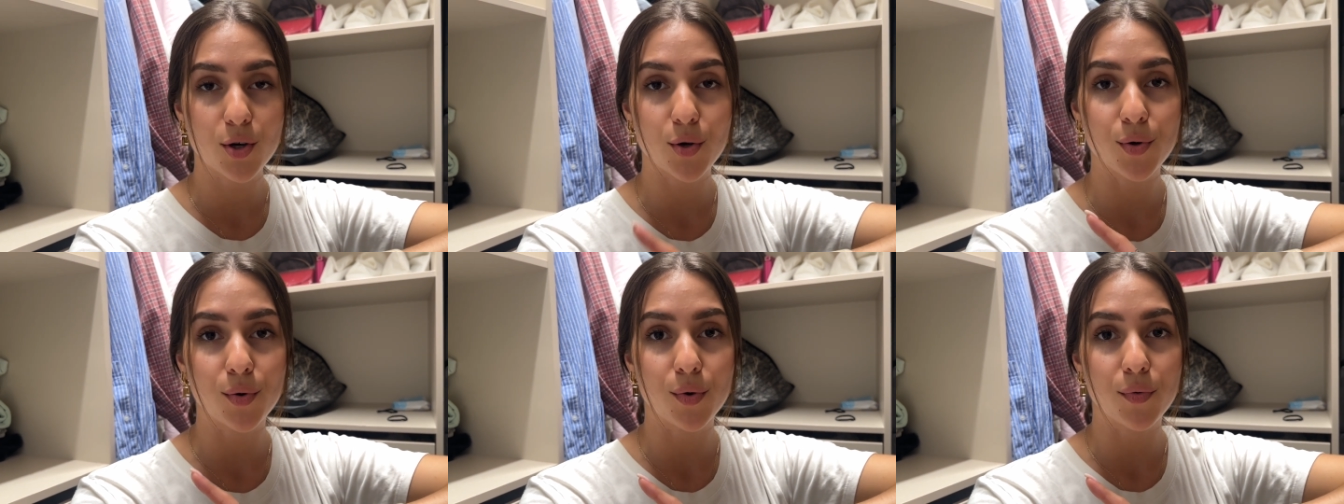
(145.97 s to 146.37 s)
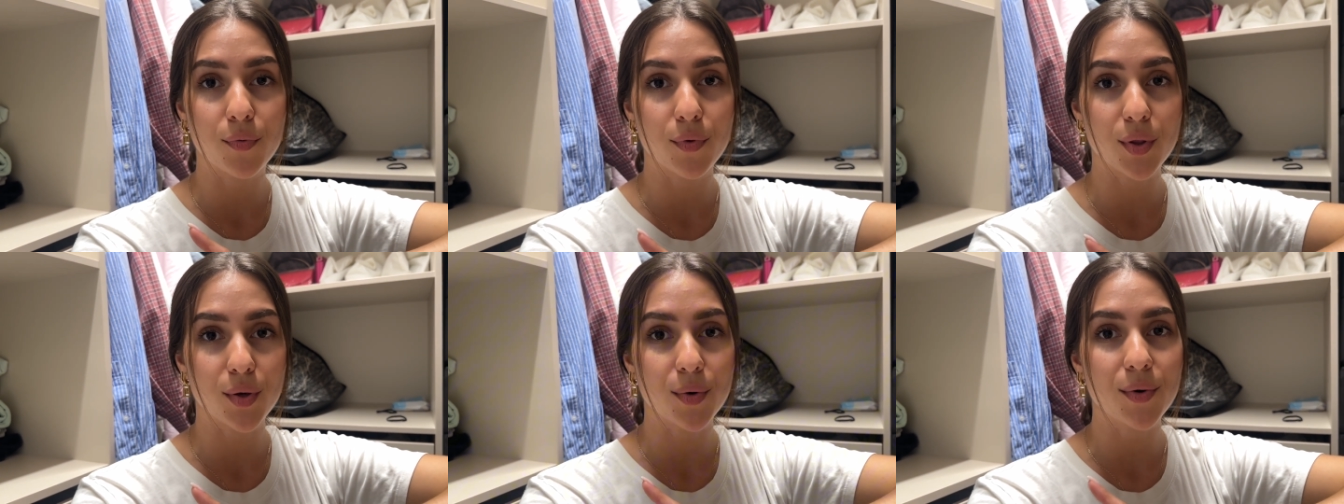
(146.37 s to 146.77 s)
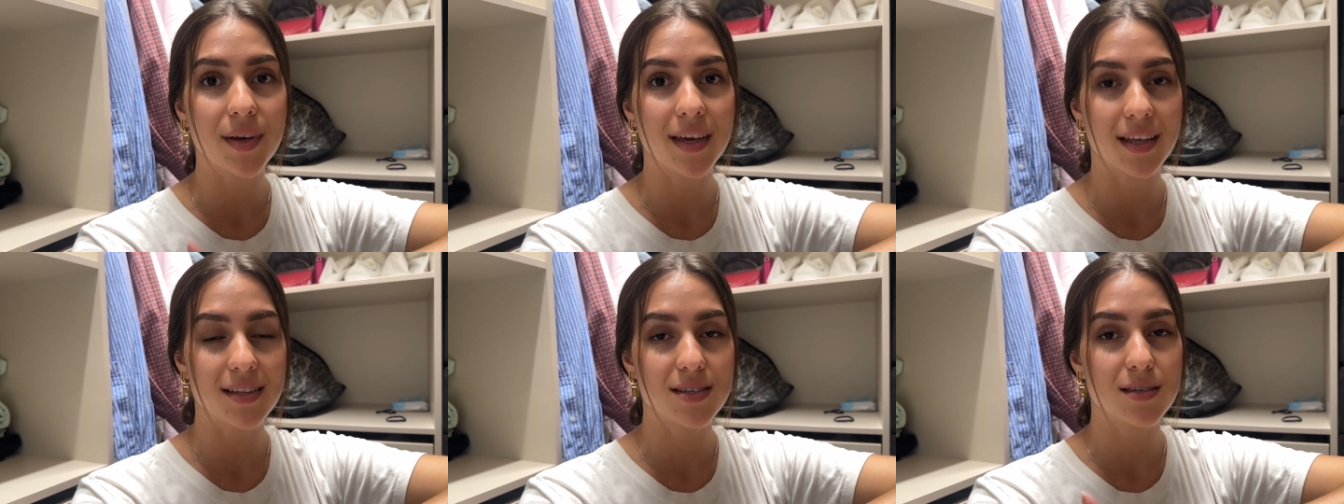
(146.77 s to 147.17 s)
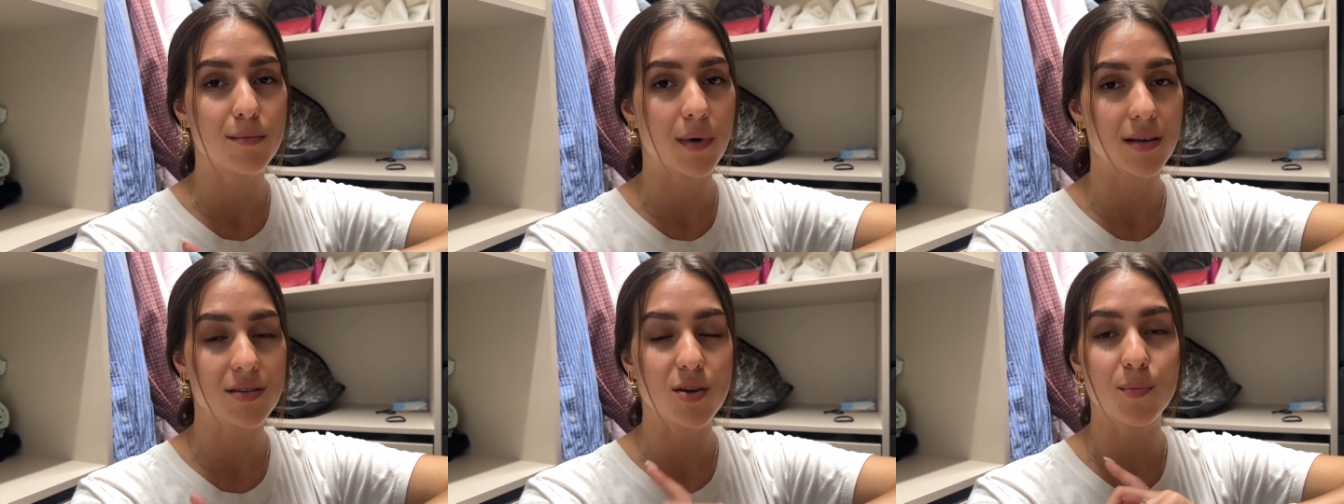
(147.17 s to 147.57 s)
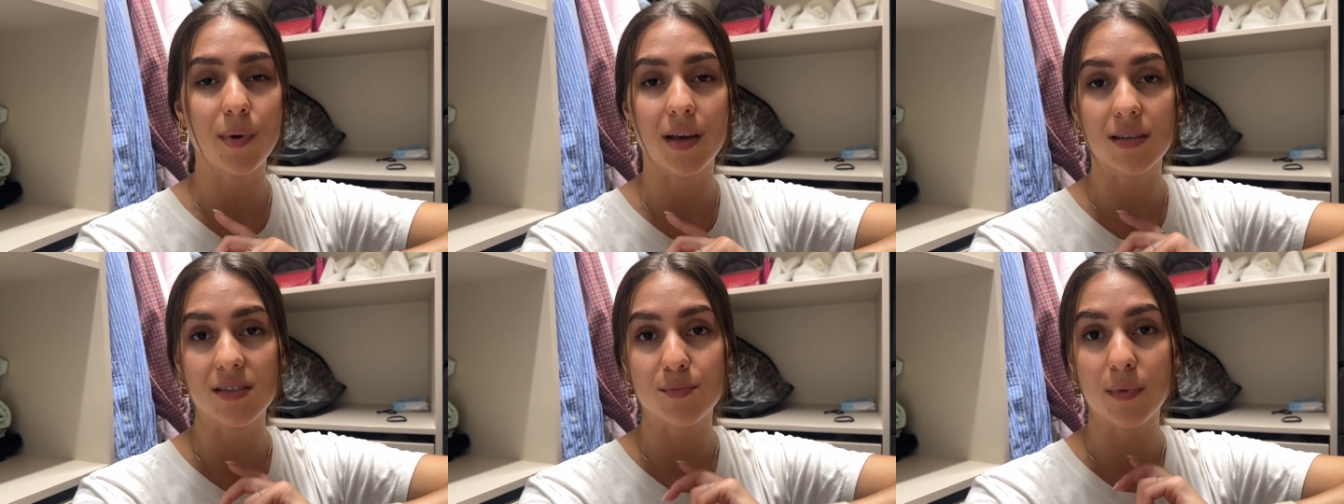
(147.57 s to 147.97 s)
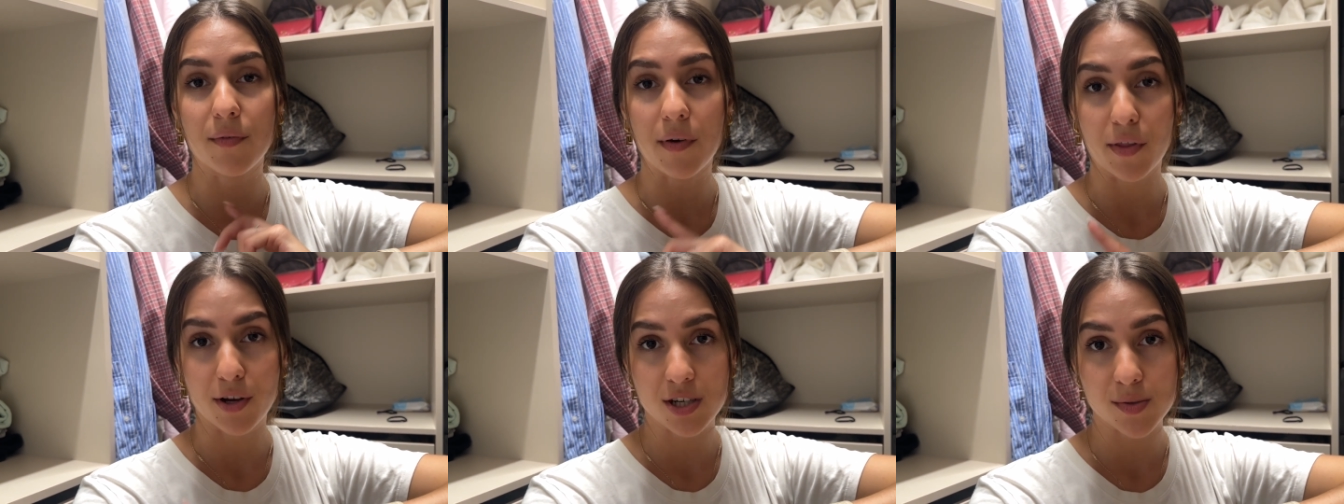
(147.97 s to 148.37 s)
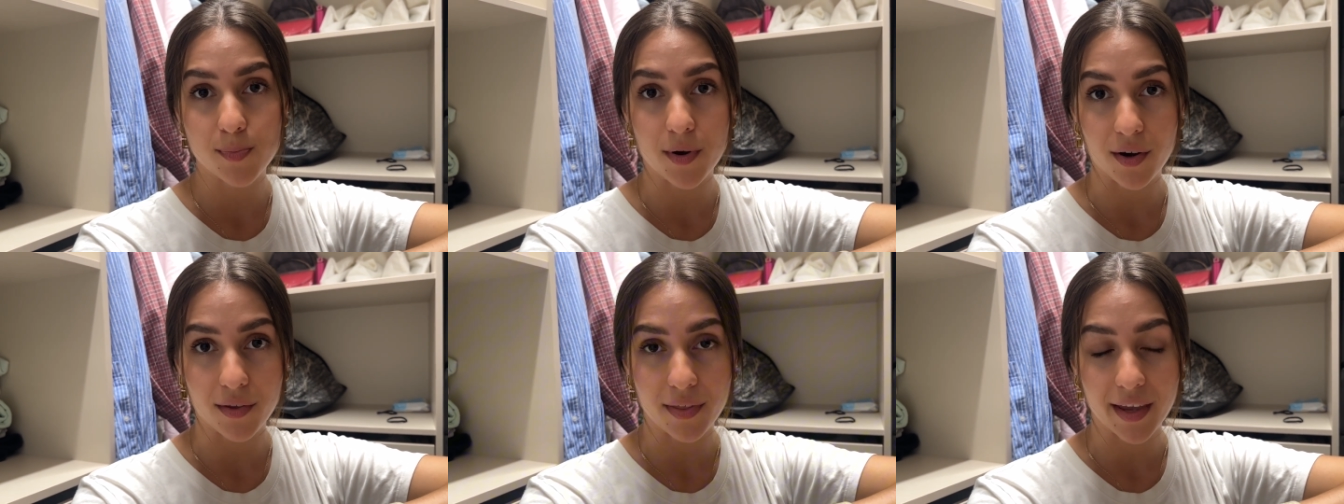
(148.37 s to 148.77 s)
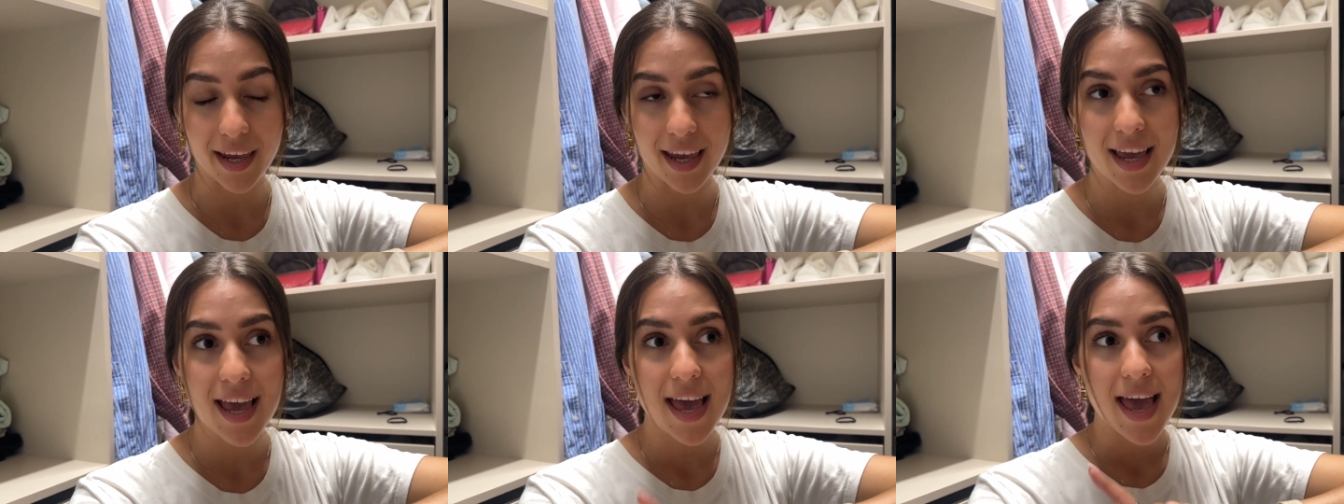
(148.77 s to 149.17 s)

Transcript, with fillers: who flew into Moscow because of my father's birthday